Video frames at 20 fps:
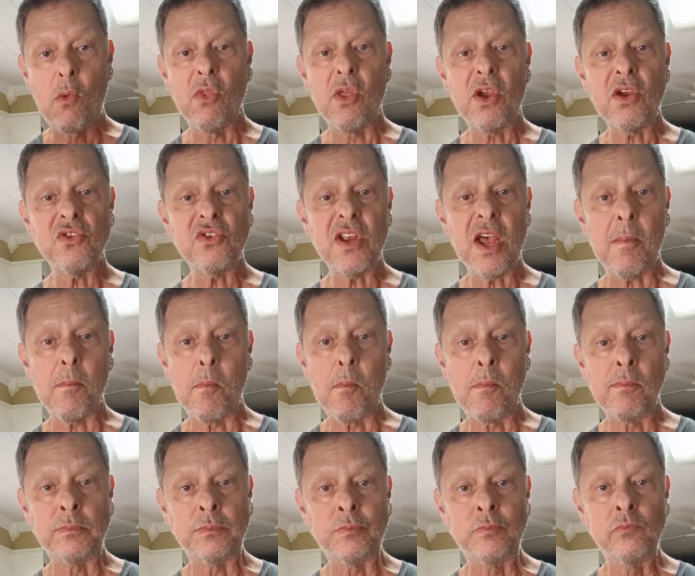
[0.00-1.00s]
Look us up.
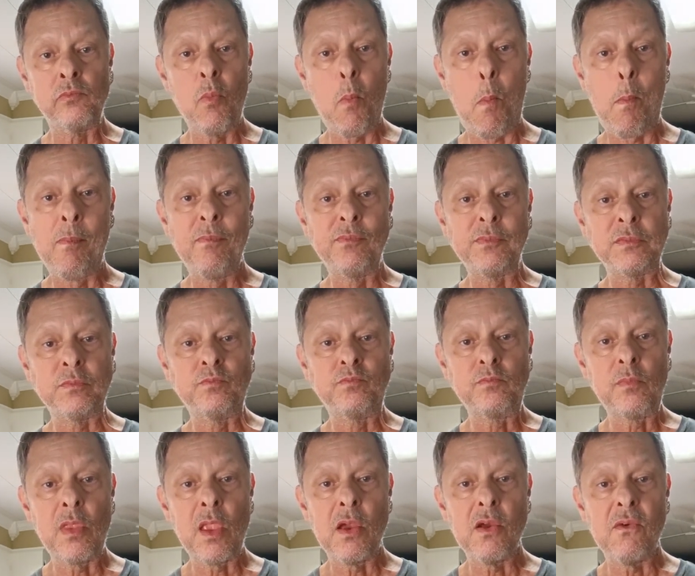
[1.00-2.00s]

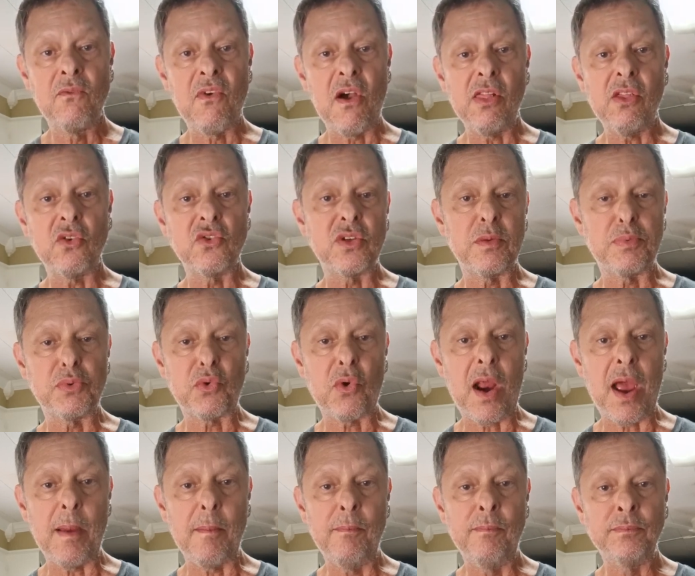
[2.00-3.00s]
Follow,
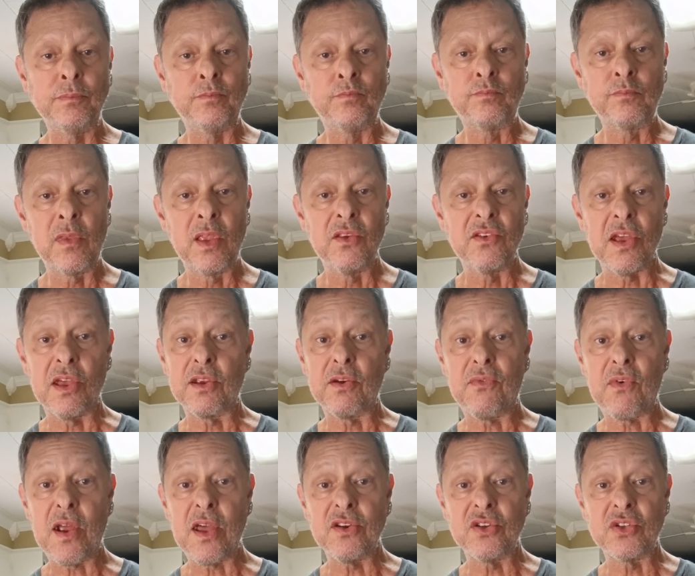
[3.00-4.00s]
subscribe, tell
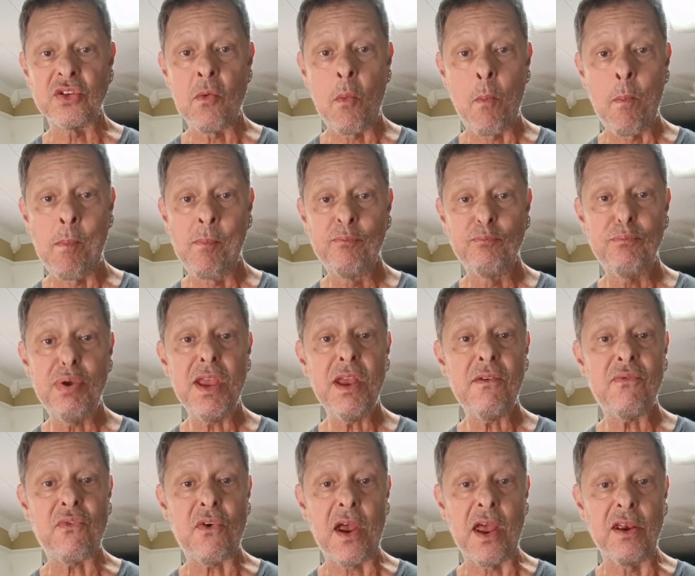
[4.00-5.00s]
your friends. Be
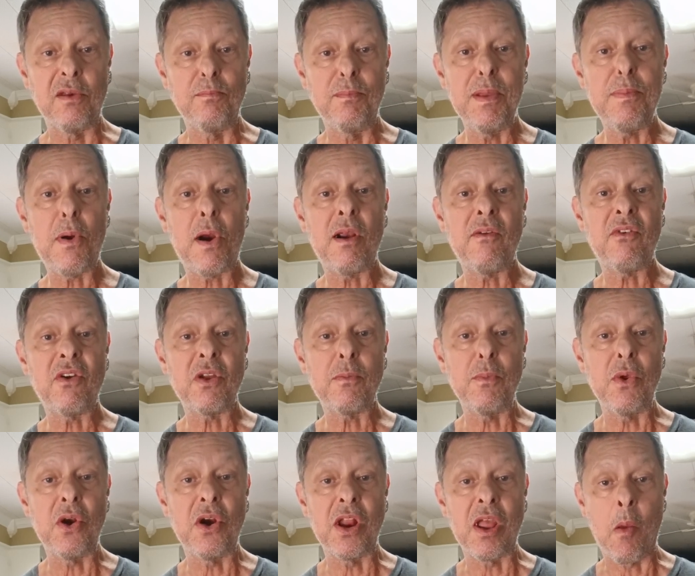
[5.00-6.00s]
a friend. Be part of our
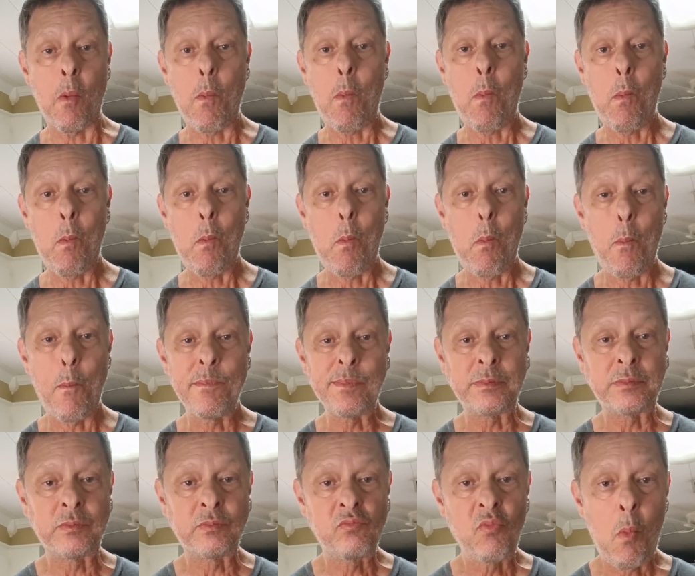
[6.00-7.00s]
community.
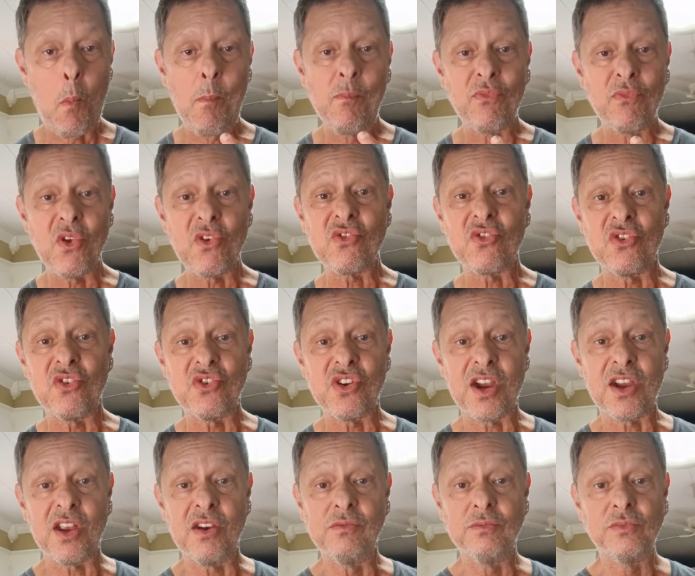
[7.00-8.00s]
I'm going to go
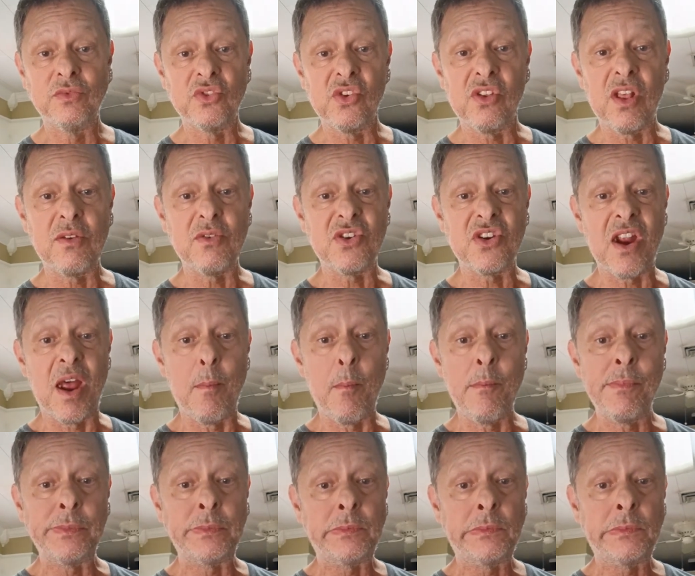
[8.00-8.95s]
chicken. It's lunchtime.